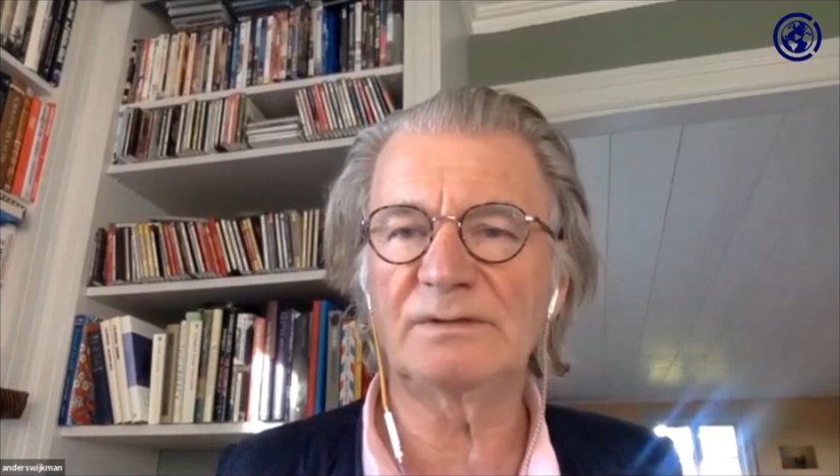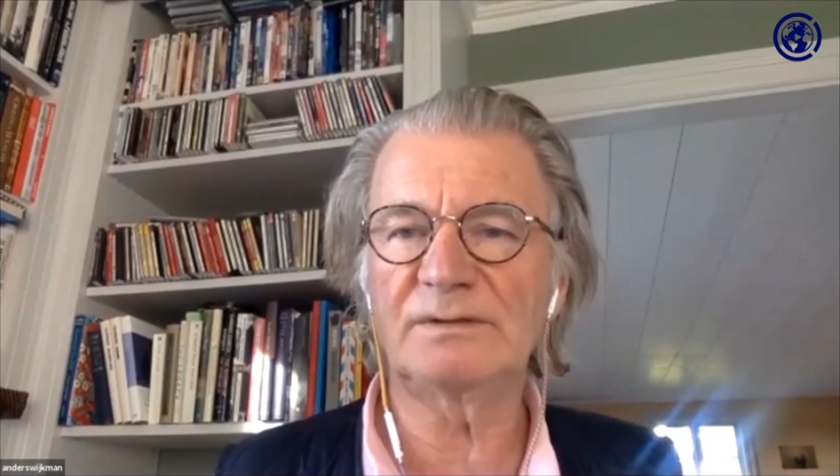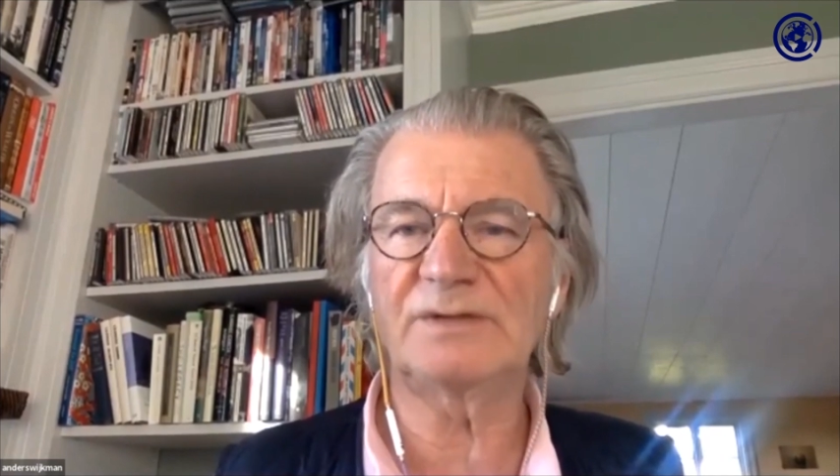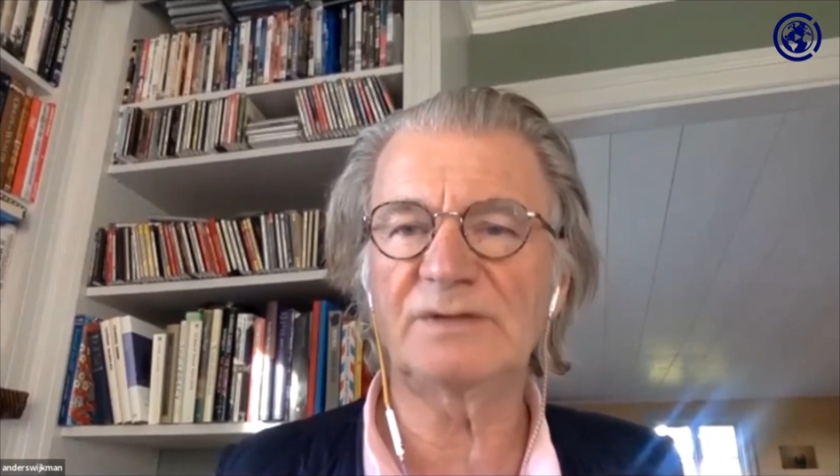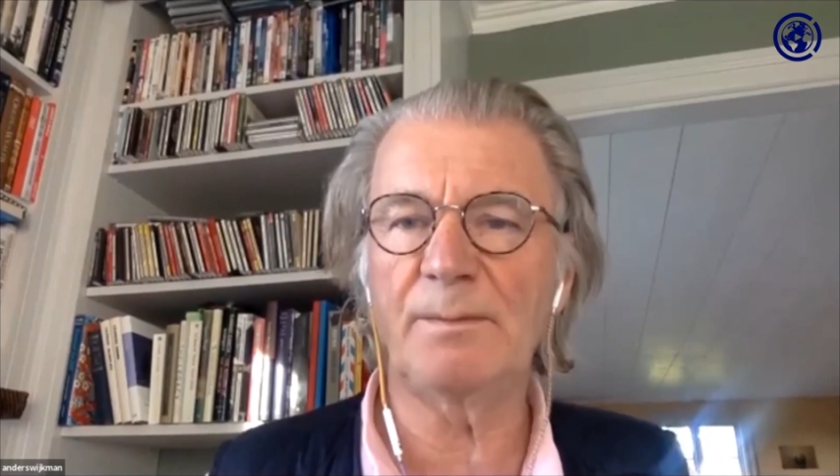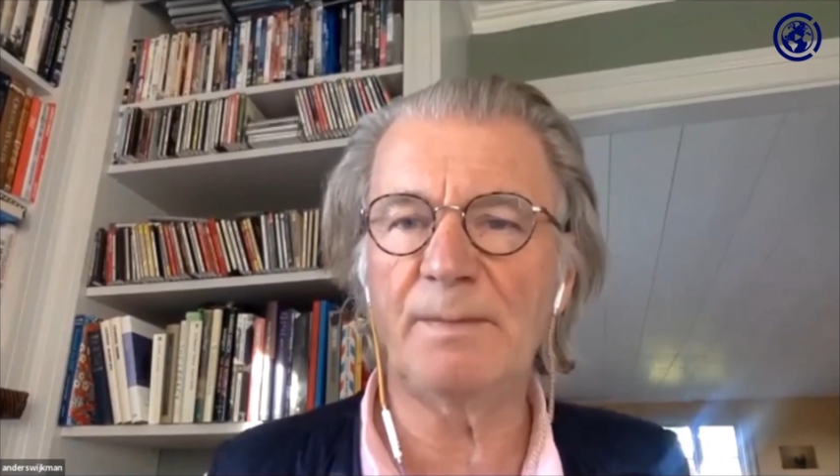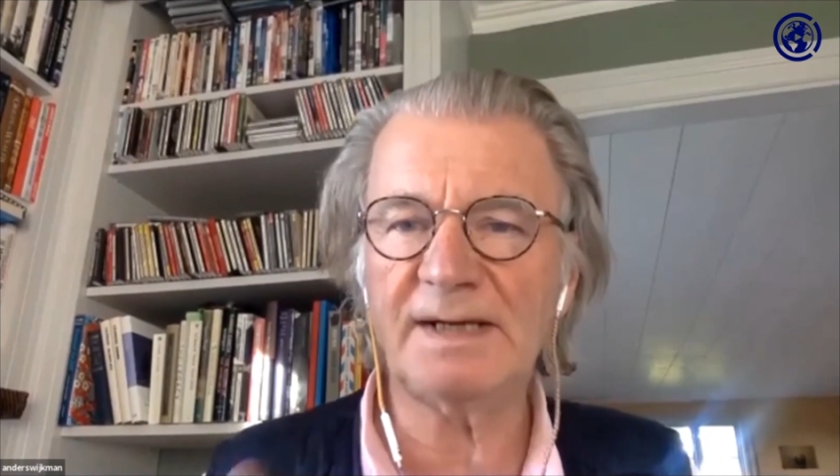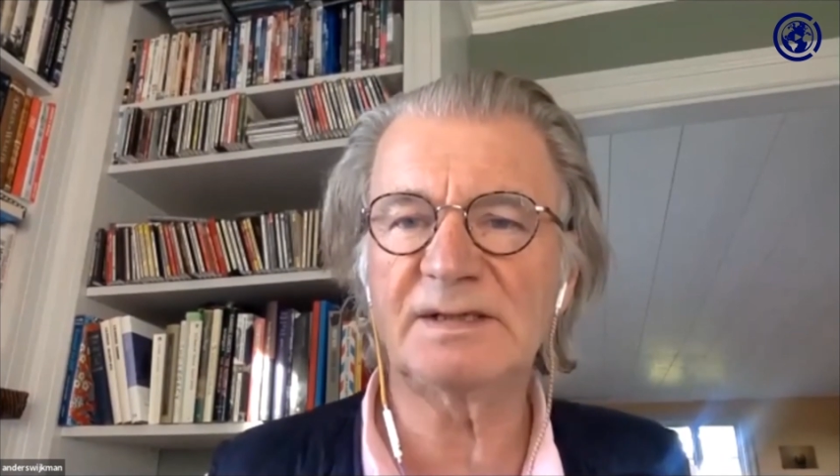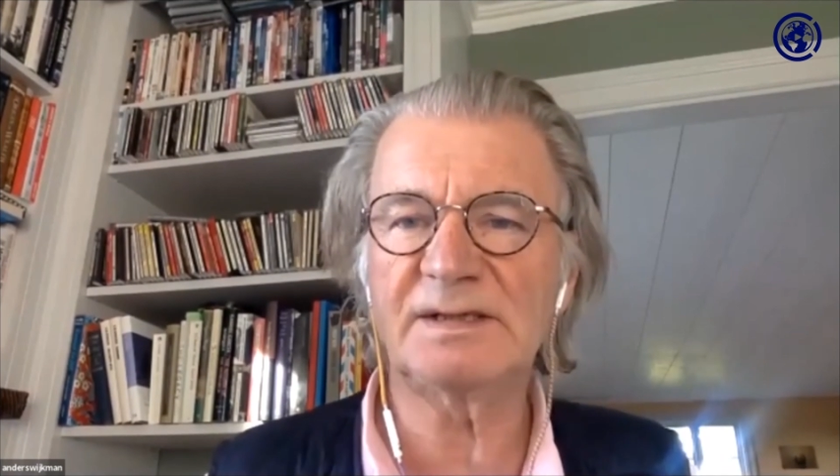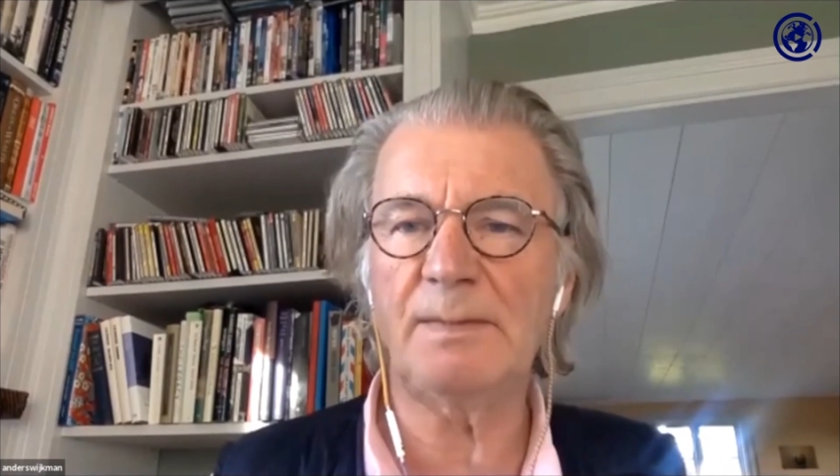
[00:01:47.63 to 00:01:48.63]
tries to
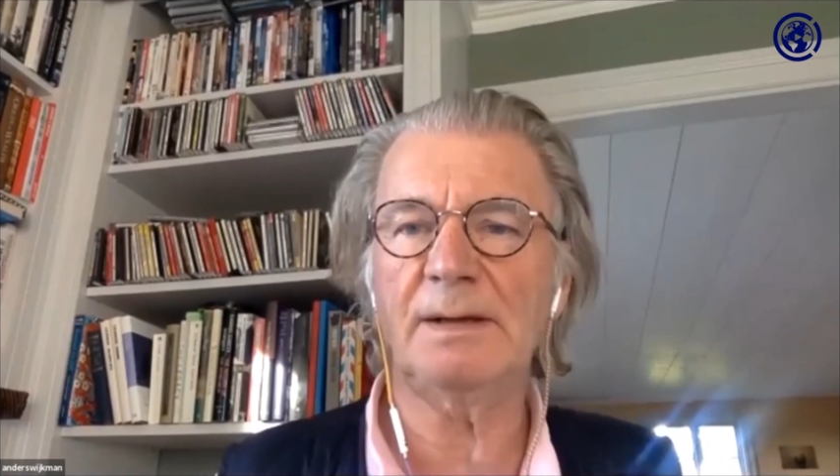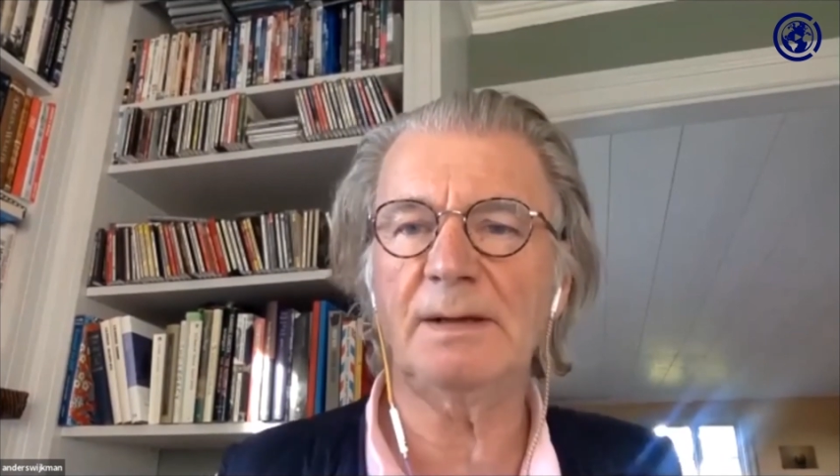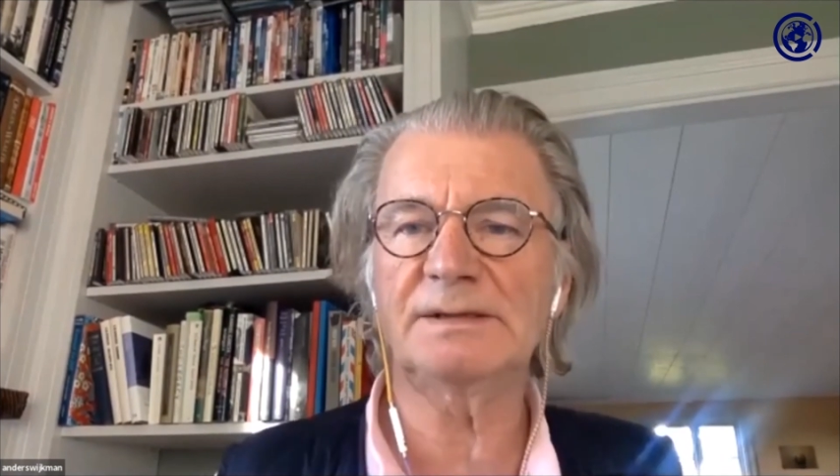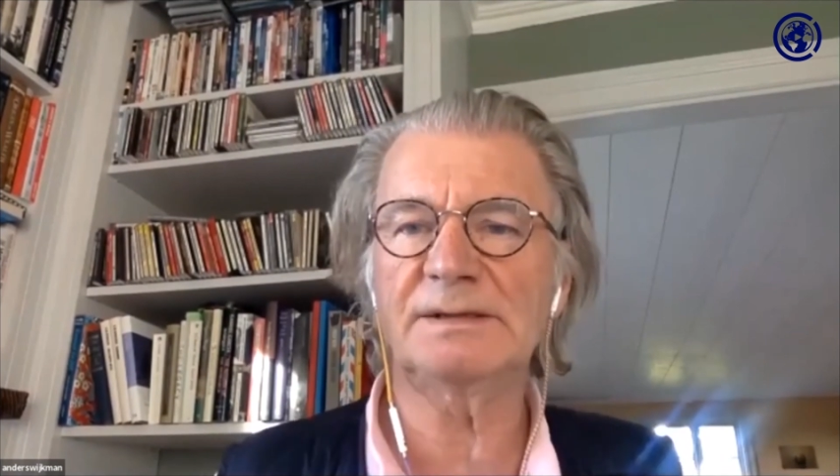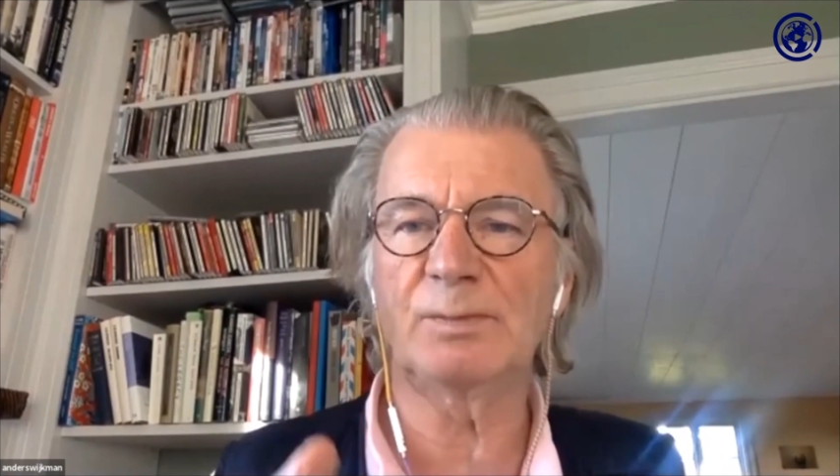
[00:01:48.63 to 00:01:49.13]
maximize